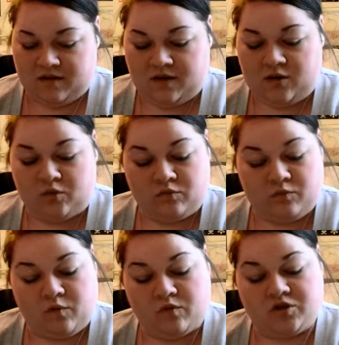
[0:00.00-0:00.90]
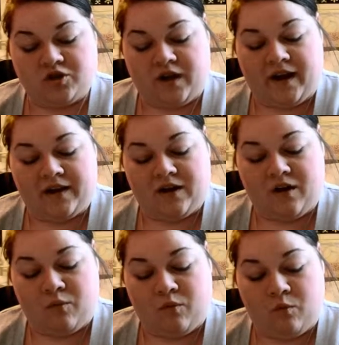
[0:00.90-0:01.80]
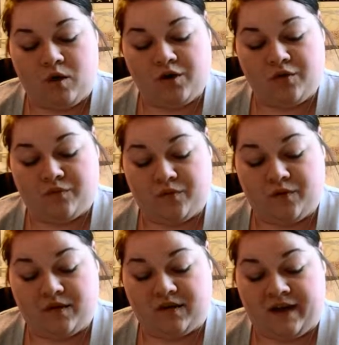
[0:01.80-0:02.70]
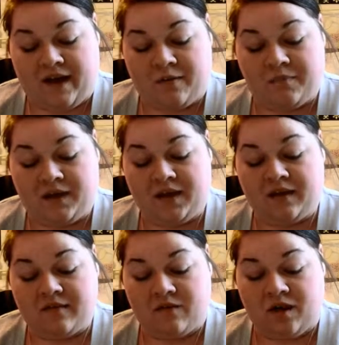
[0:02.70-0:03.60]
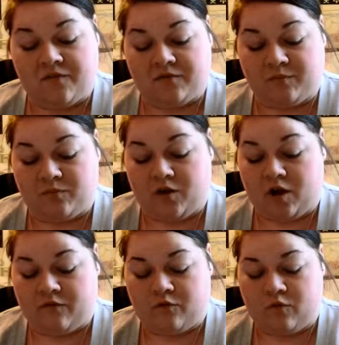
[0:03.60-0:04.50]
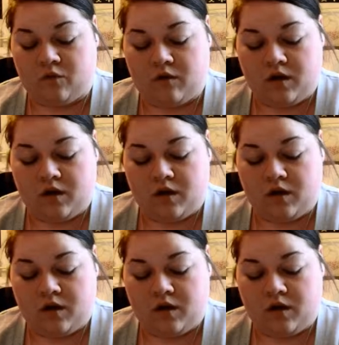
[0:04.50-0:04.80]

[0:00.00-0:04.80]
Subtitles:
Golden rules. Try one new food at a time. Eat until comfortable, not full.